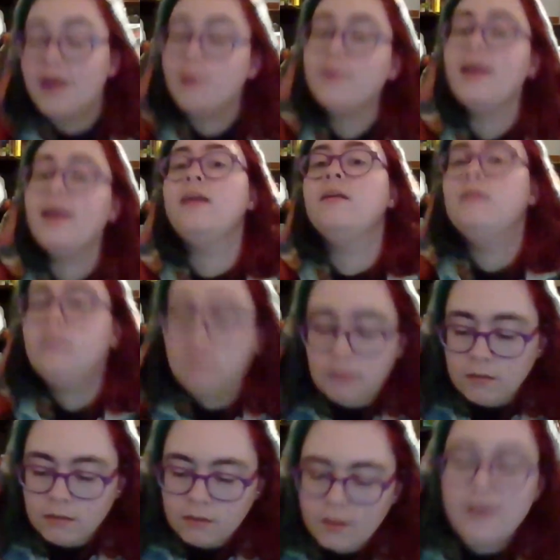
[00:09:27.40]
Okay,
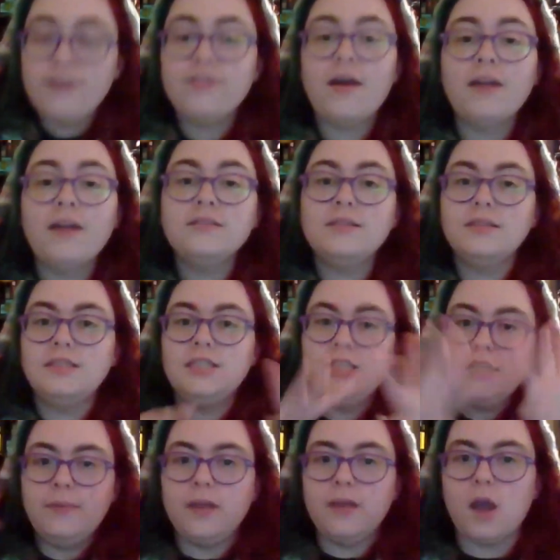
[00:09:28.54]
that is the
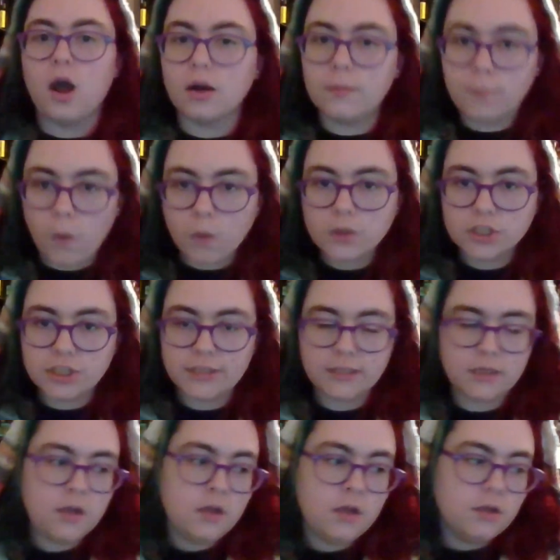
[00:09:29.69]
TBR
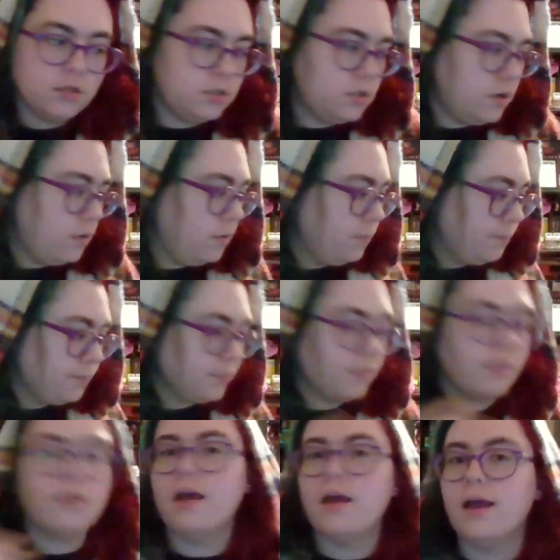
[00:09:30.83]
portion, so
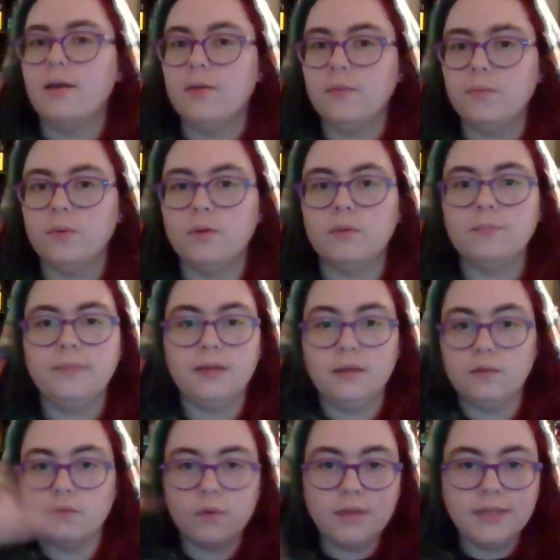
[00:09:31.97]
I will
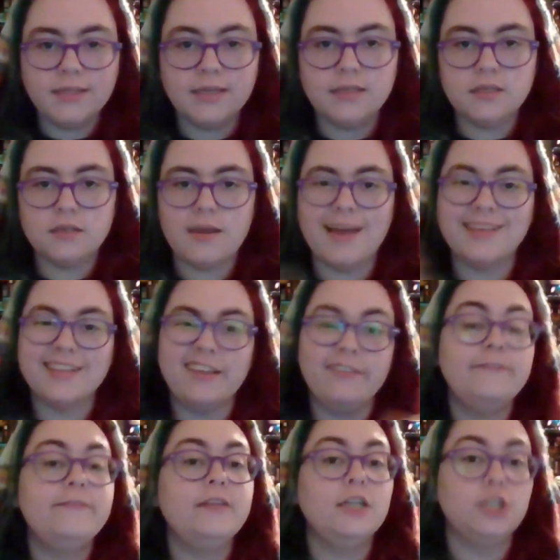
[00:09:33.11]
be rolling dice as I
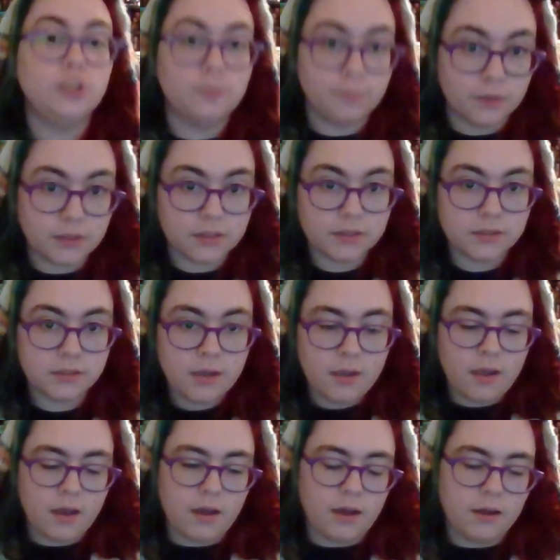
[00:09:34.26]
finish books.
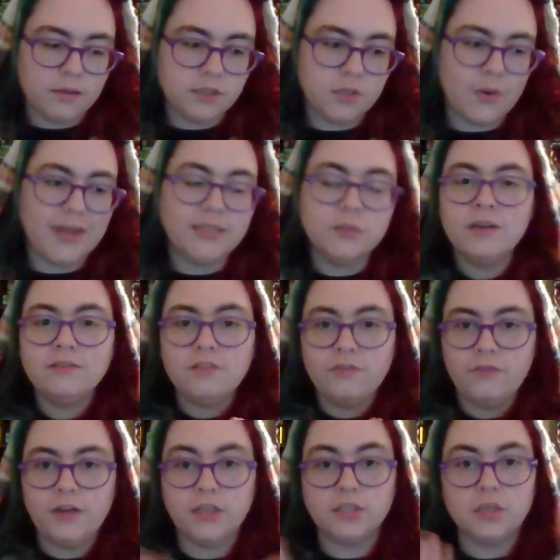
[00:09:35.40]
So I don't have to
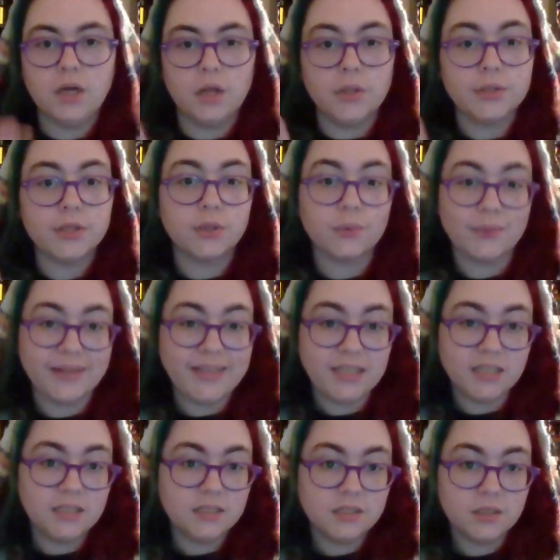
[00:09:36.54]
finish all
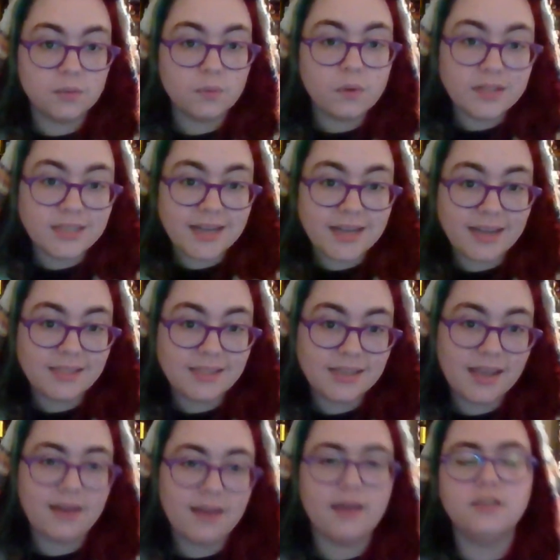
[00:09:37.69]
3 to roll the dice
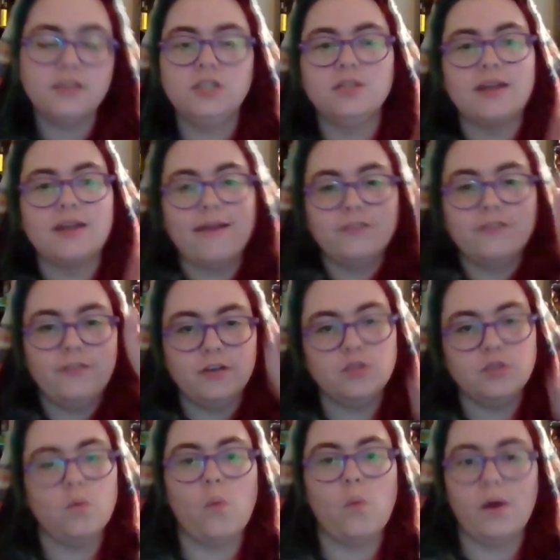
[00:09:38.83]
again. It's just I have to finish
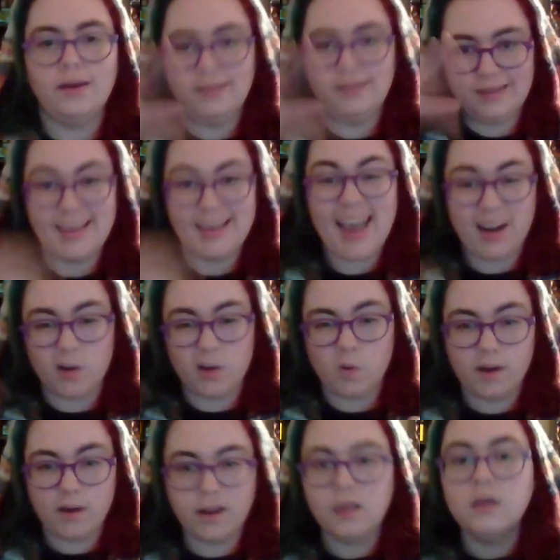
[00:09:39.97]
the one in the
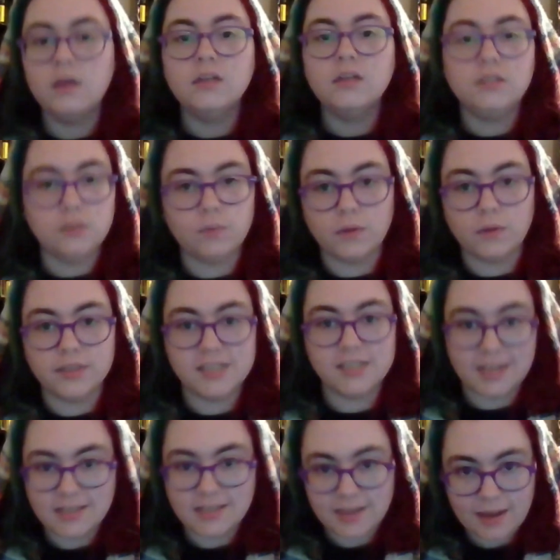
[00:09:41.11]
category to roll the
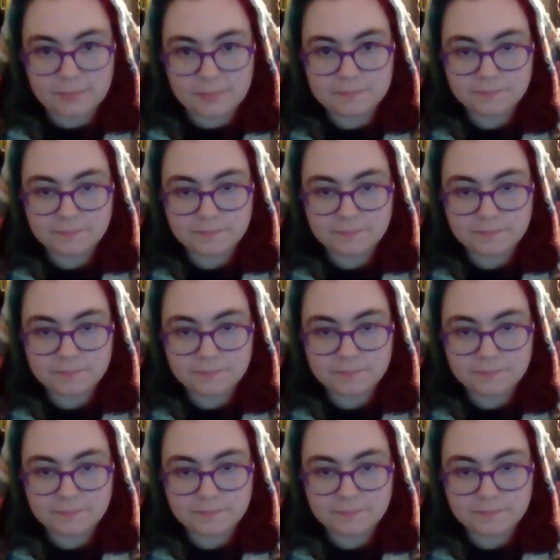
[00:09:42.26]
dice again.